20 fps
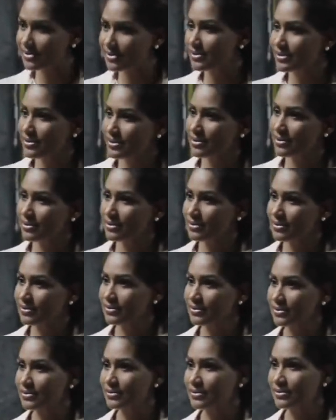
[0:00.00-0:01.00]

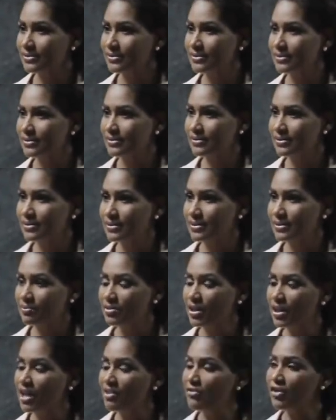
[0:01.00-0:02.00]

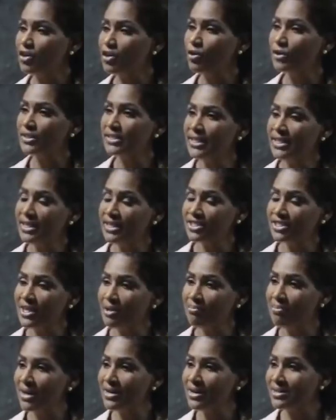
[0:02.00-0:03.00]
Because if you don't teach
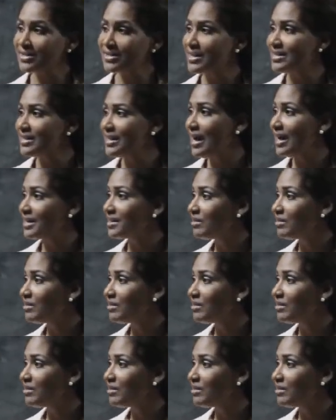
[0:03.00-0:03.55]
them manners, they